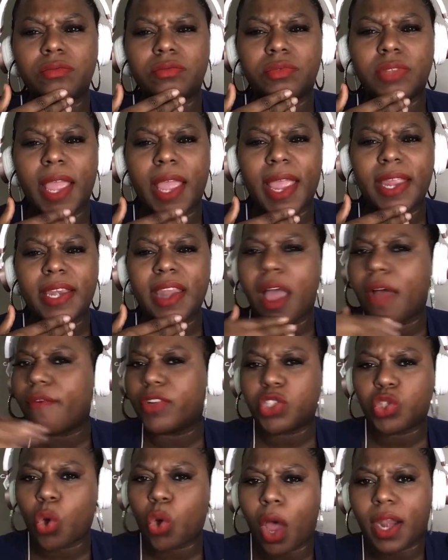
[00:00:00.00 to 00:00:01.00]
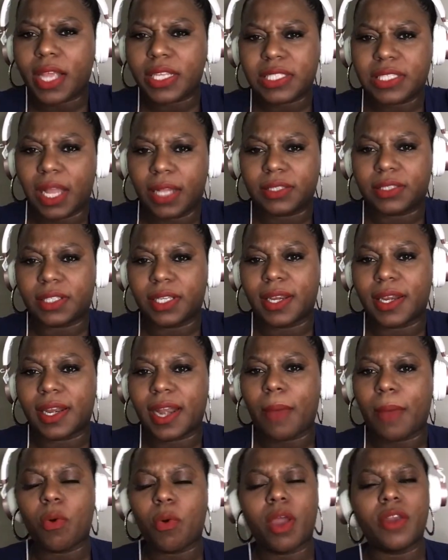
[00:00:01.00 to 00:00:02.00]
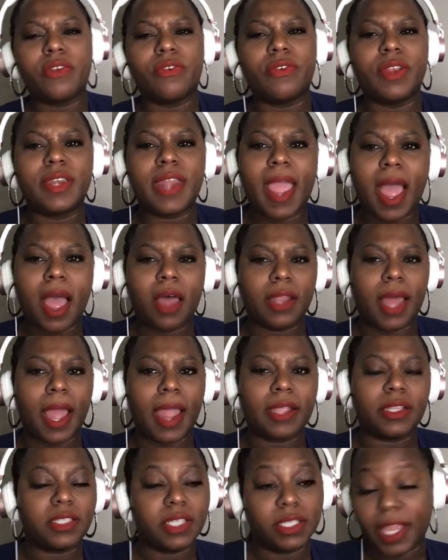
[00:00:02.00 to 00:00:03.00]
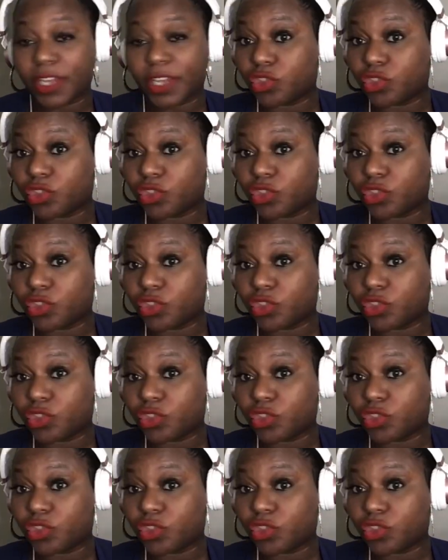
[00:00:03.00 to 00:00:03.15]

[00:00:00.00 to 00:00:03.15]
never taught us nothing. And I'm wondering now, like, did they